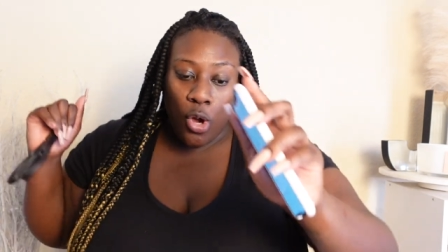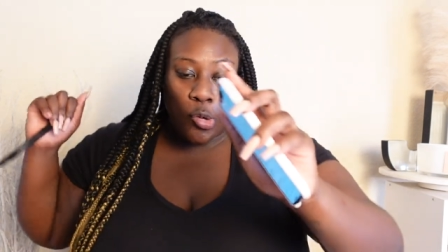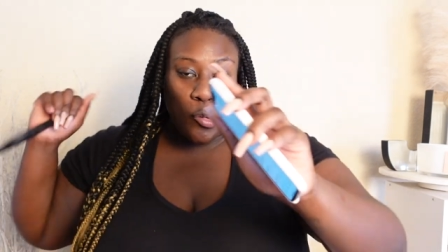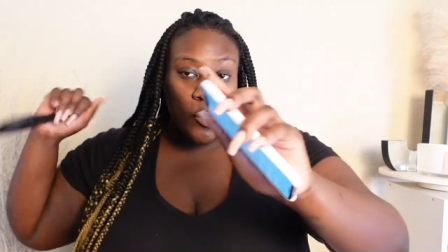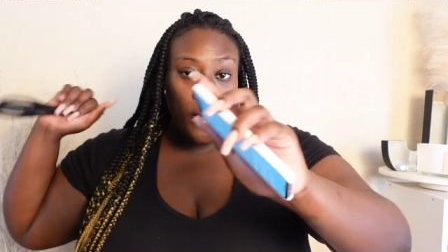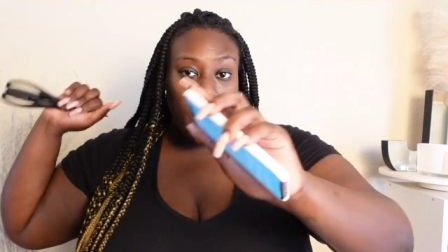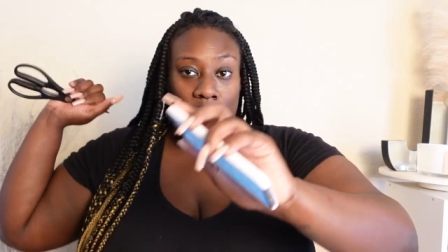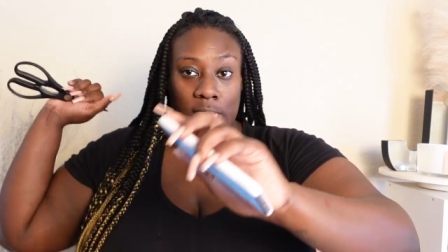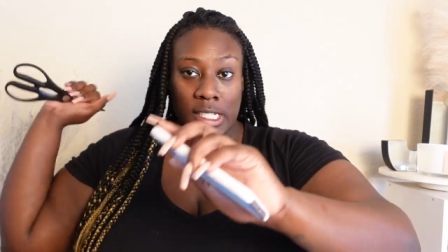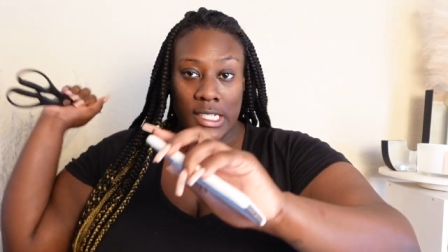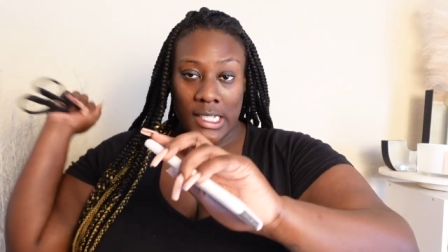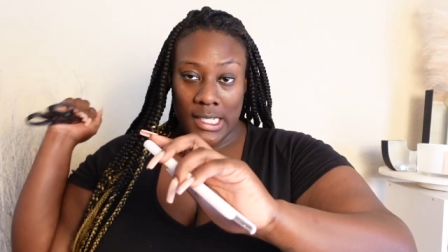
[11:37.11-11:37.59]

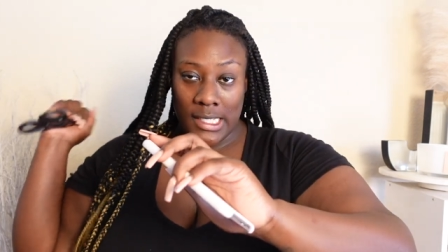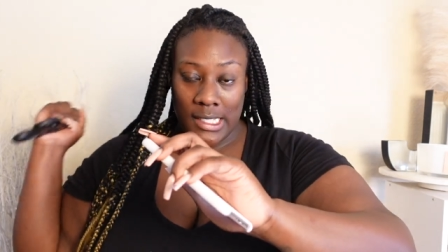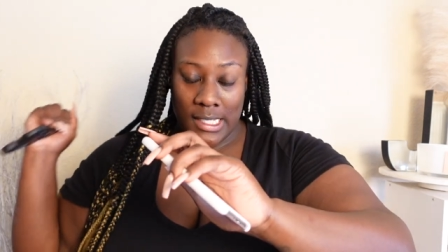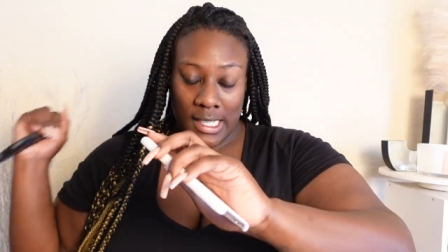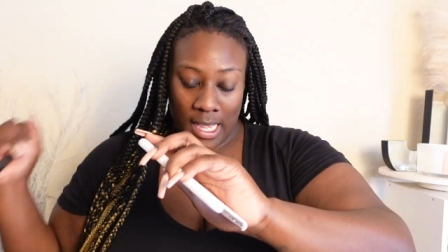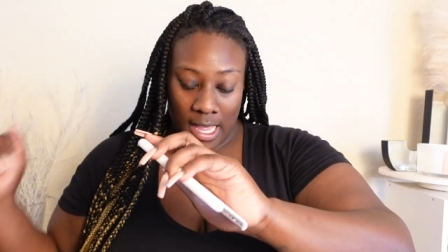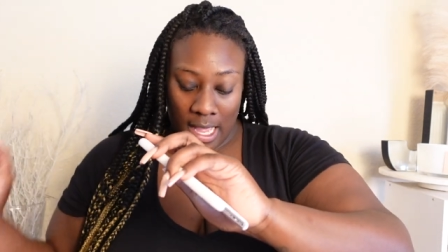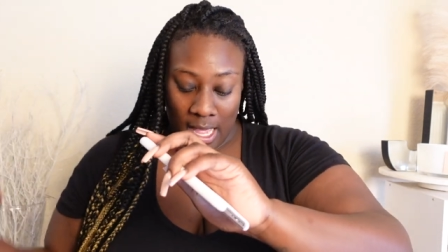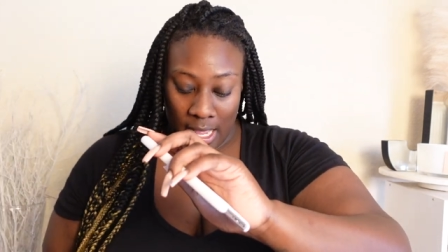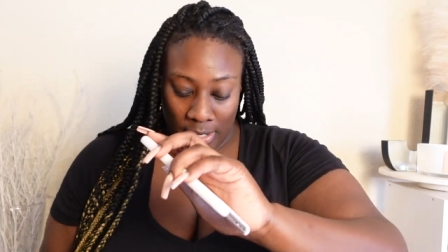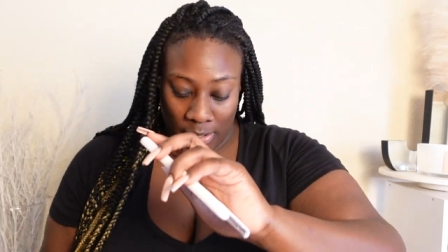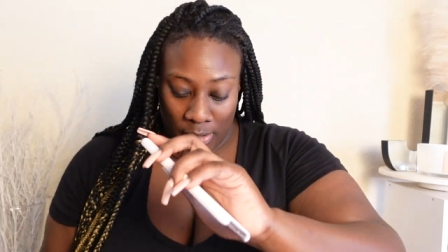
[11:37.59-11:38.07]
We just
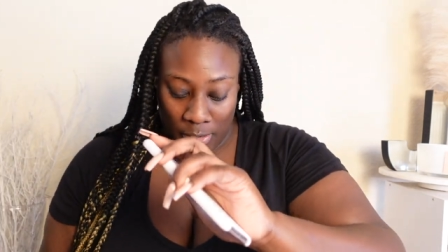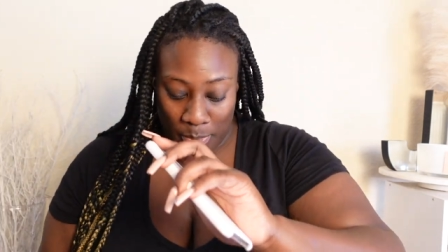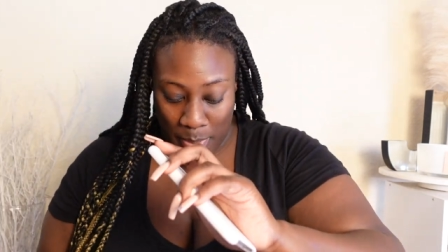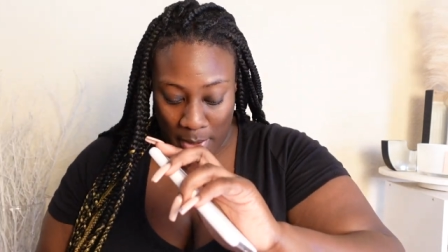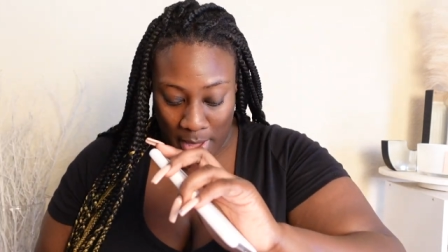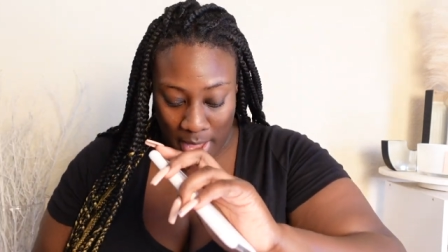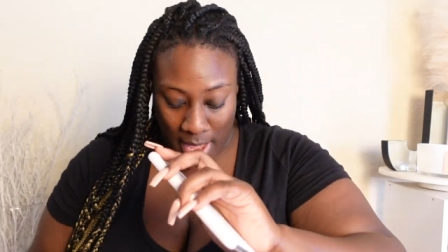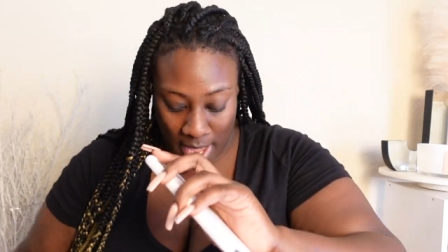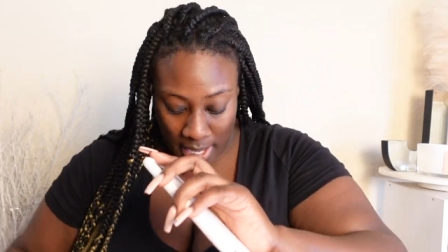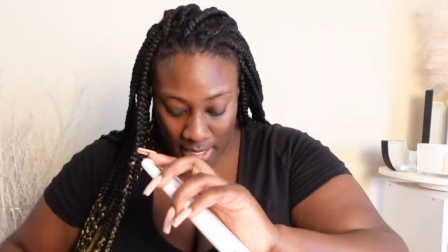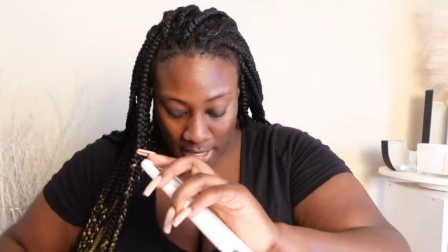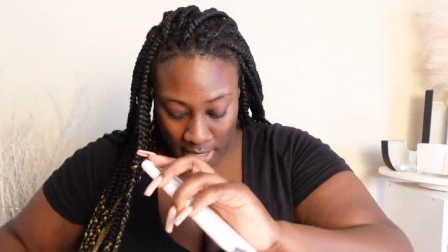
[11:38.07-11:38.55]
got a
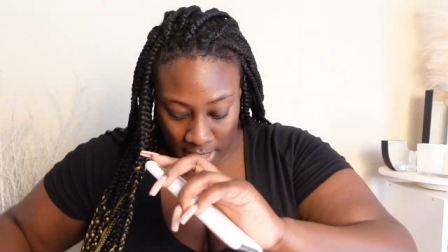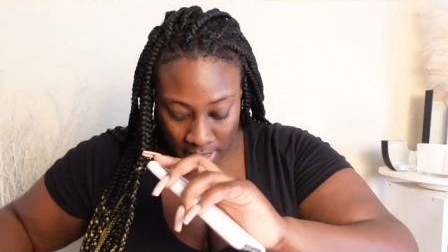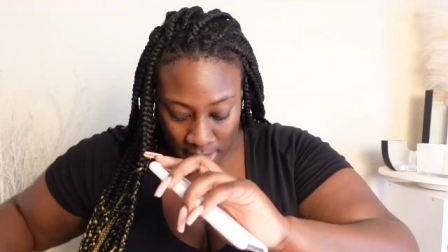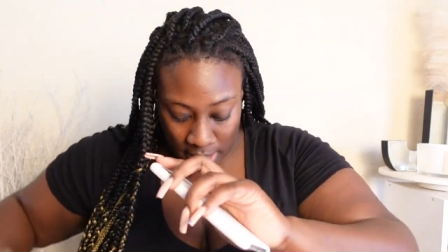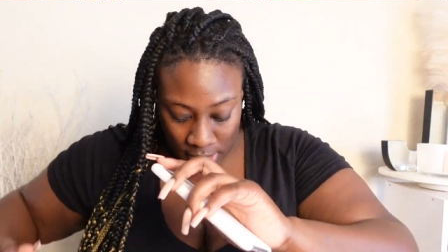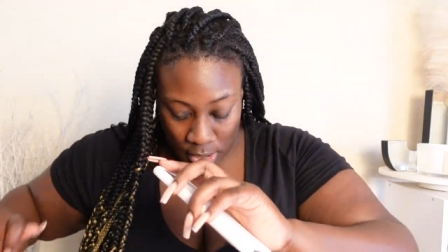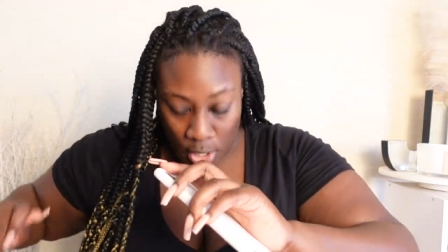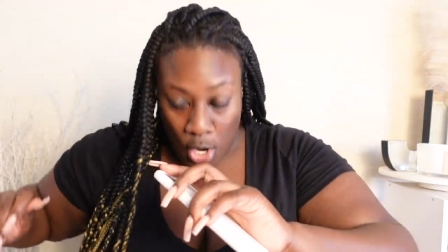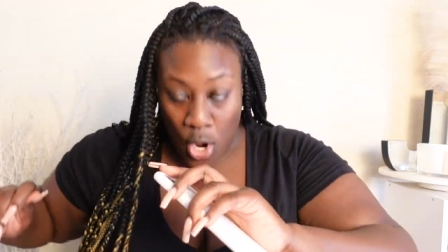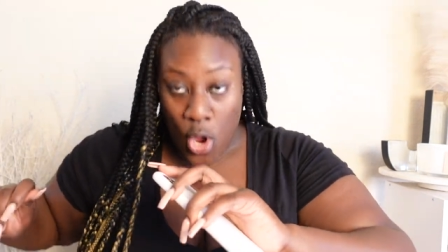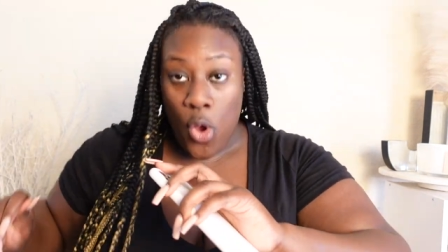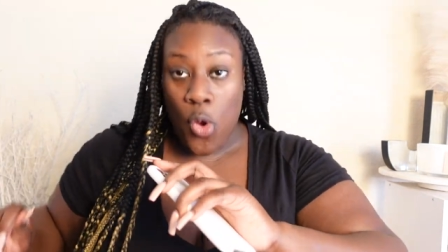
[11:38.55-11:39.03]

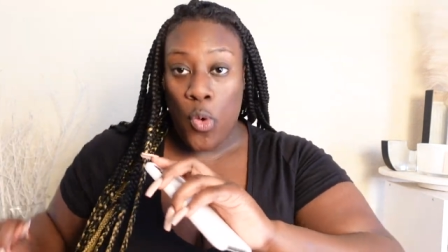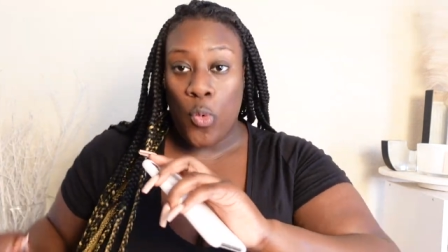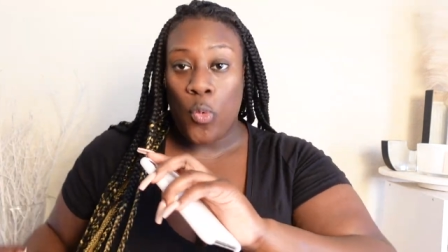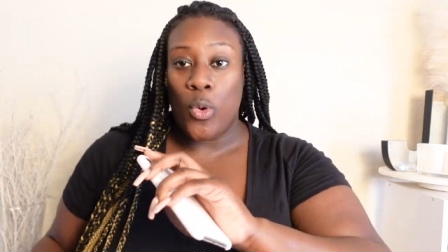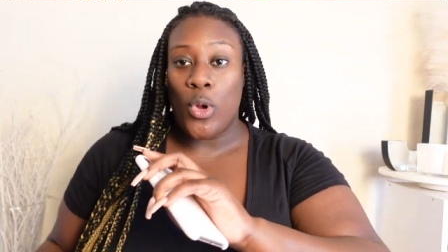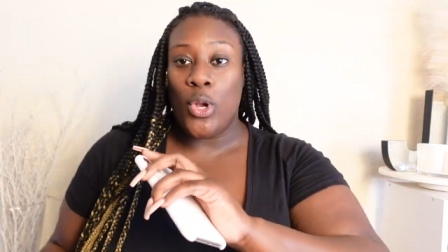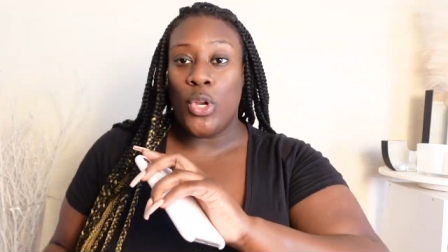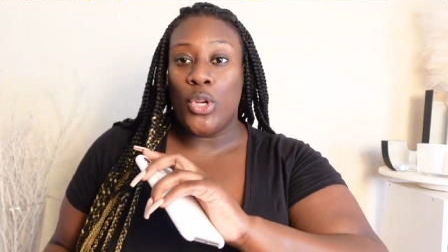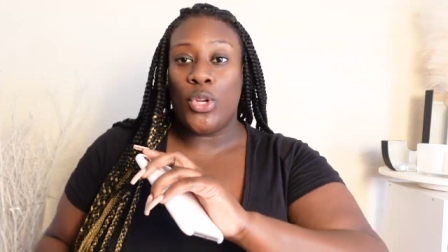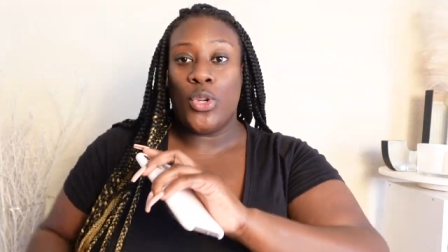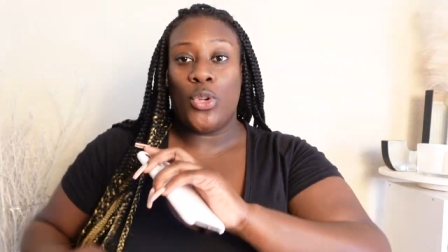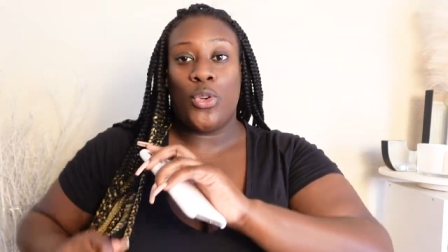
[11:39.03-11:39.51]
package.
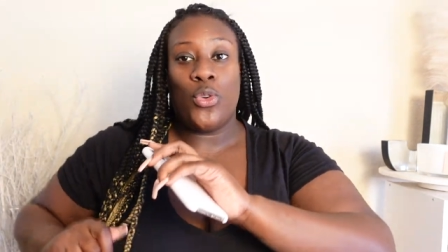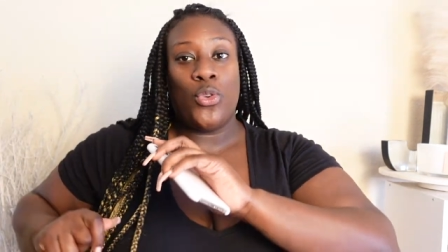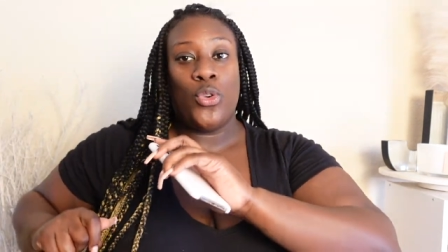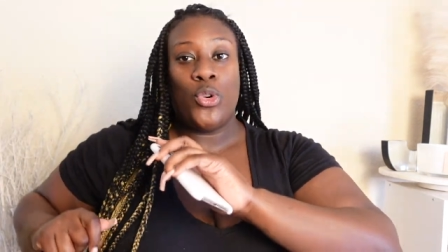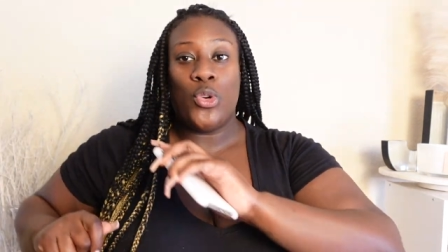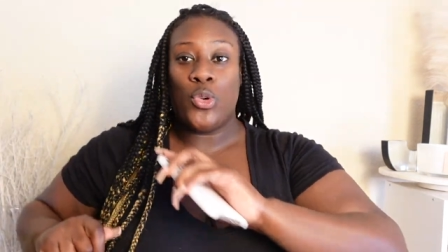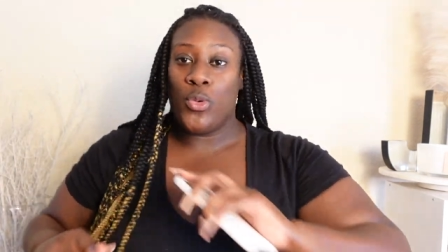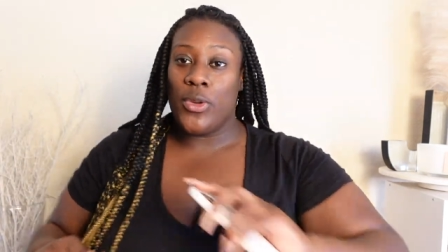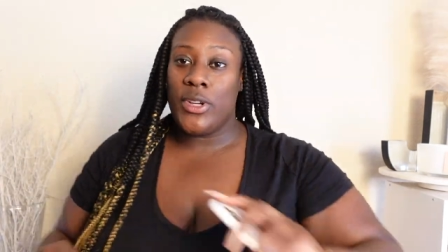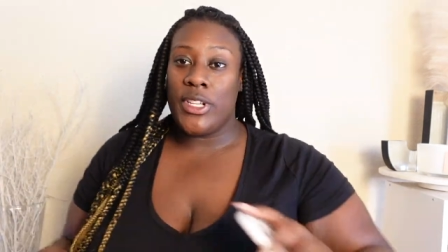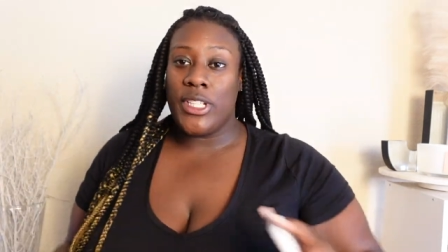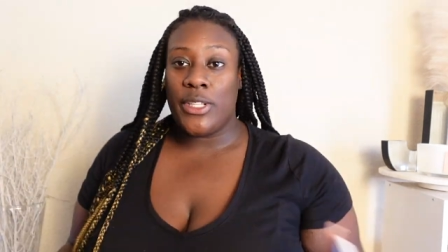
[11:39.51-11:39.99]
Wonder
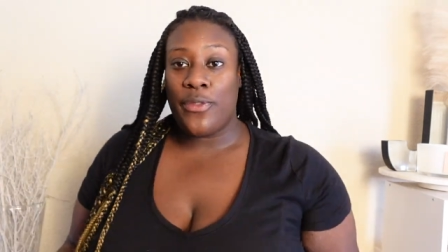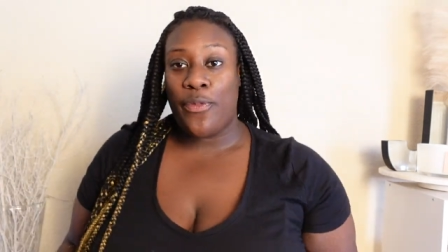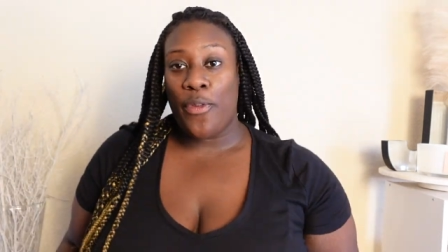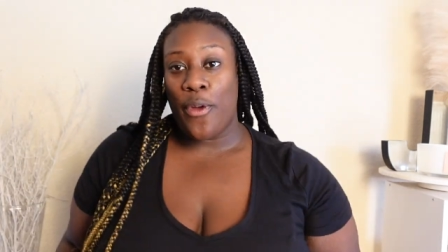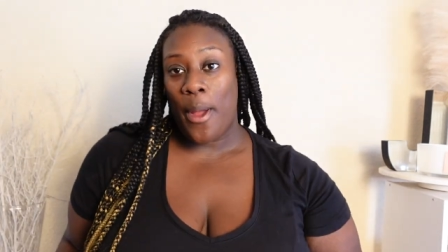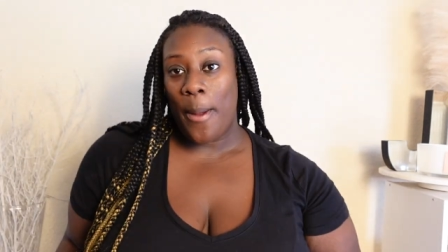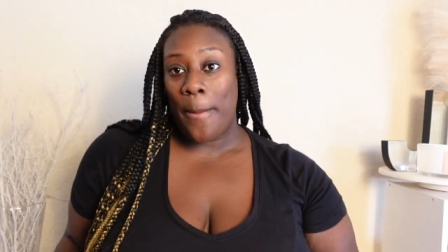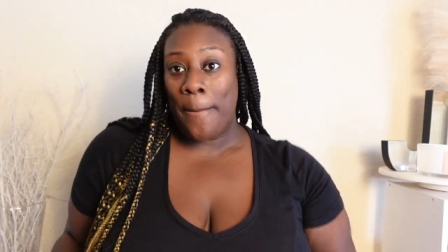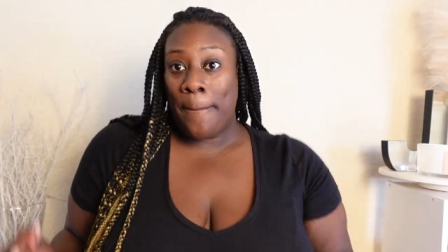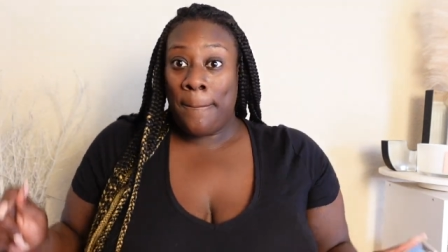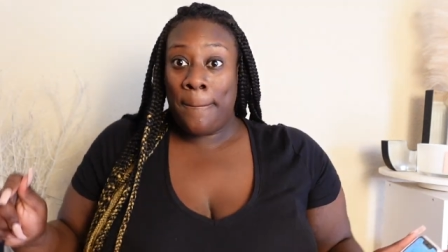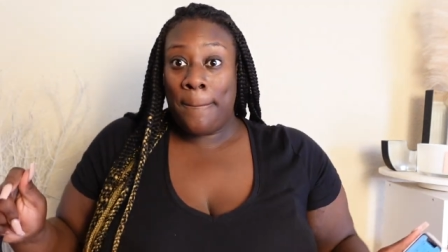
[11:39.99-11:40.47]
who it's
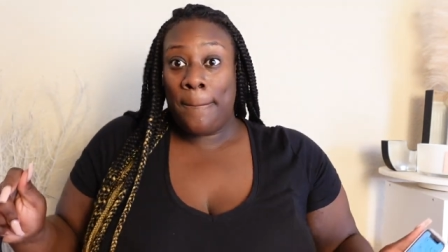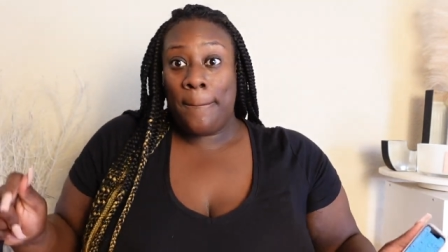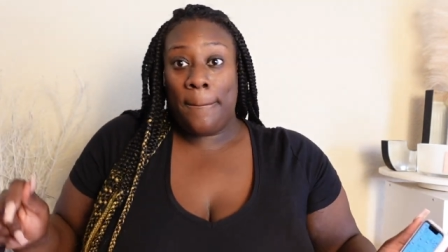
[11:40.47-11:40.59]
from.